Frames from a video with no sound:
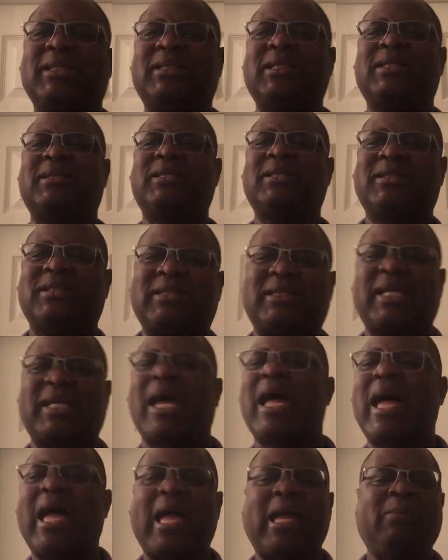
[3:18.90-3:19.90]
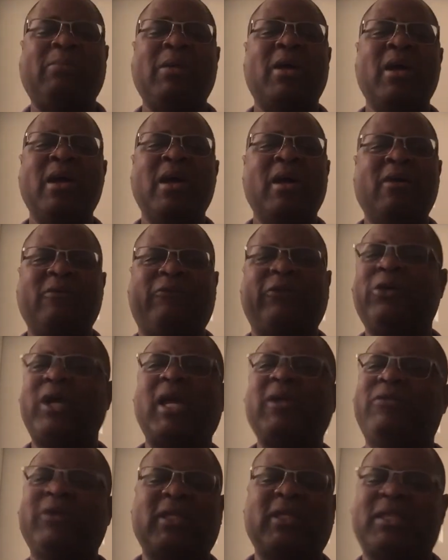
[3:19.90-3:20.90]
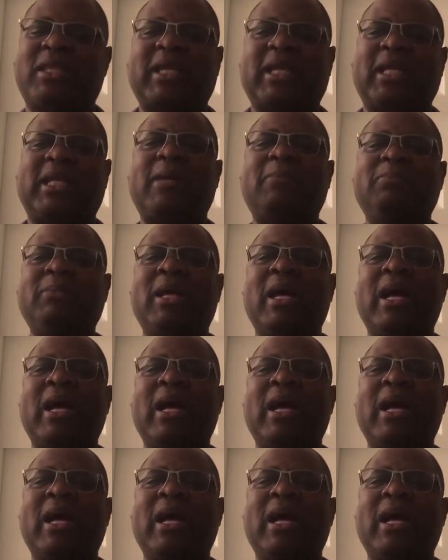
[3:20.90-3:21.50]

said there's a time for everything. And